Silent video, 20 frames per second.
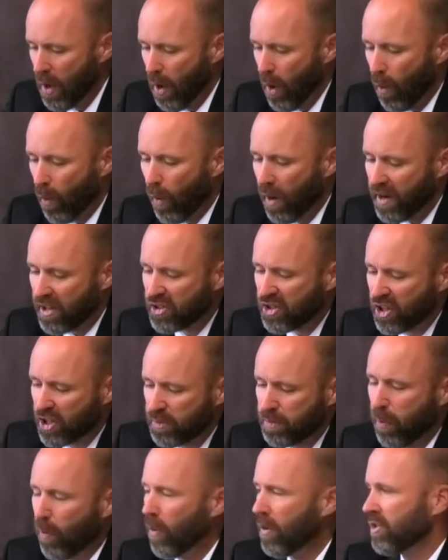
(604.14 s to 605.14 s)
What does this
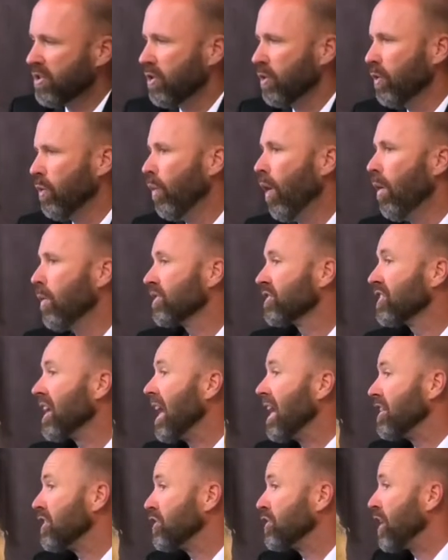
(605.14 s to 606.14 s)
point to? What was
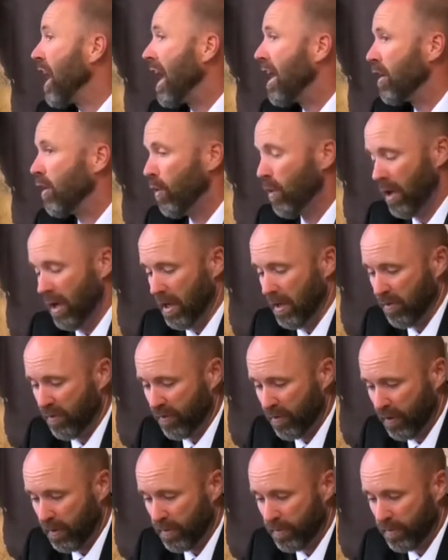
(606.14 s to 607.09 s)
that a shadow of?